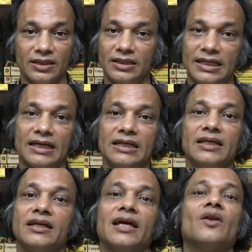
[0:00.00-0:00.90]
the
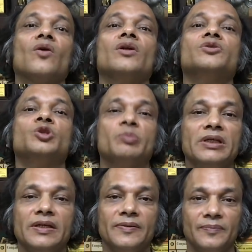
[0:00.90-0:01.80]
technique can also
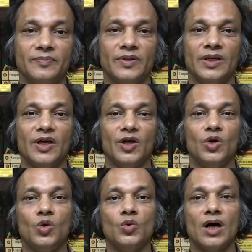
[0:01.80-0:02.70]
be
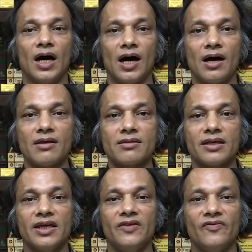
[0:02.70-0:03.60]
to
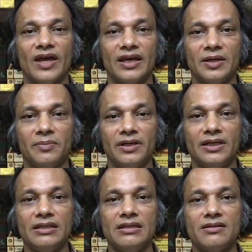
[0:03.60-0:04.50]
ask
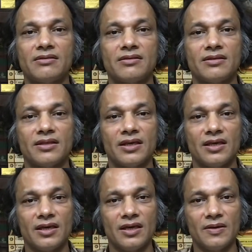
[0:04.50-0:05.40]
invariably the
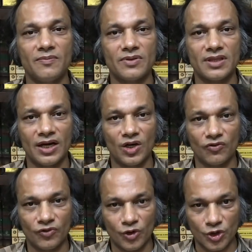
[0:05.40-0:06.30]
same
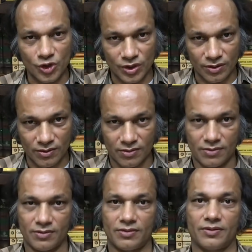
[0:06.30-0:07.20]
set of
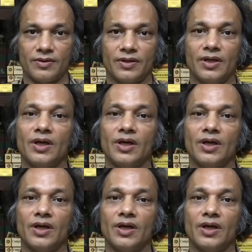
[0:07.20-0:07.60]
questions